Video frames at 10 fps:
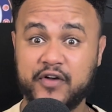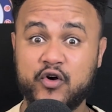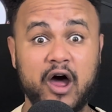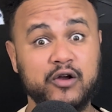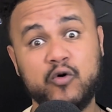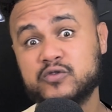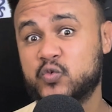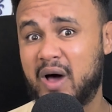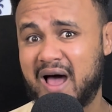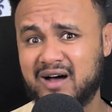The crowd goes
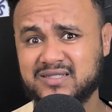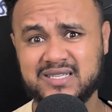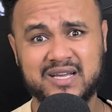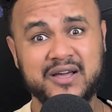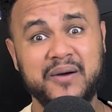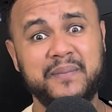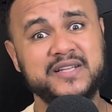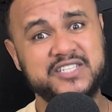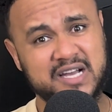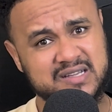wild, but
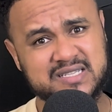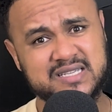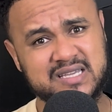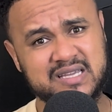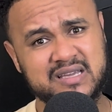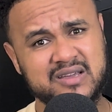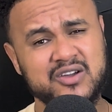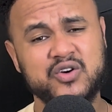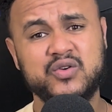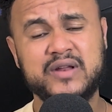Chelsea
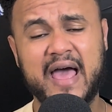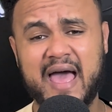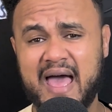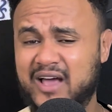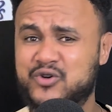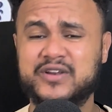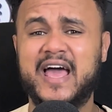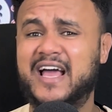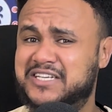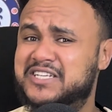could
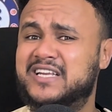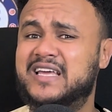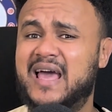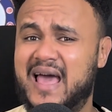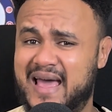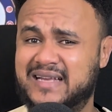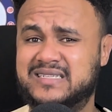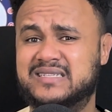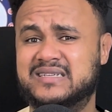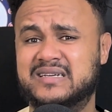actually
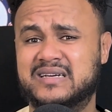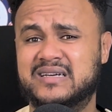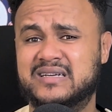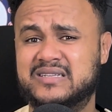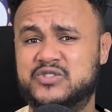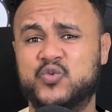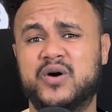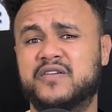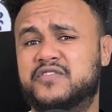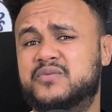add to
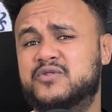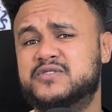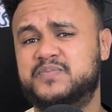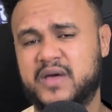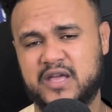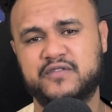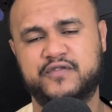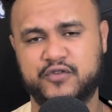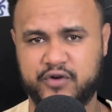one of the most painful